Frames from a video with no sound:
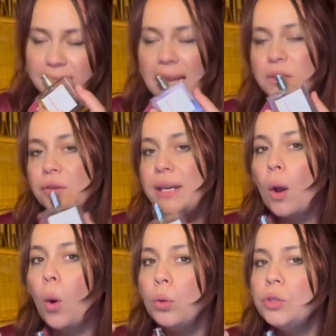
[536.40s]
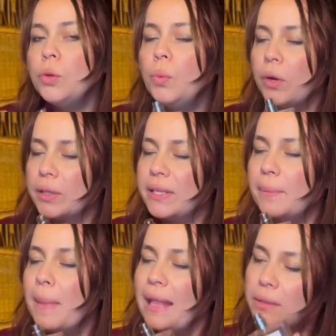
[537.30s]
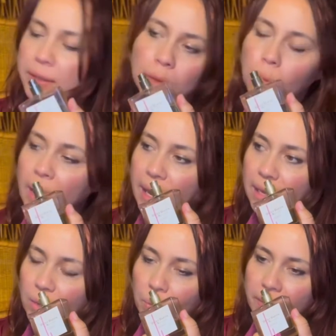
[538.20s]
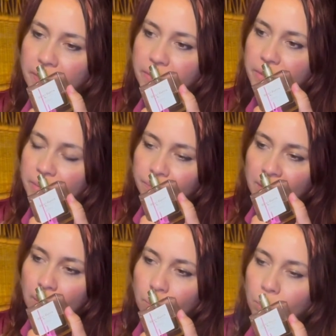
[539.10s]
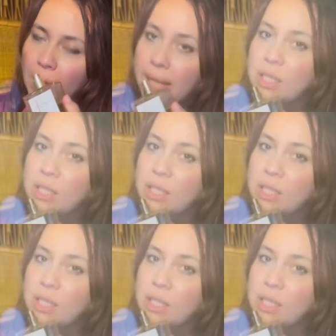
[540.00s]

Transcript: tangerine also works in a balancing way with its bright,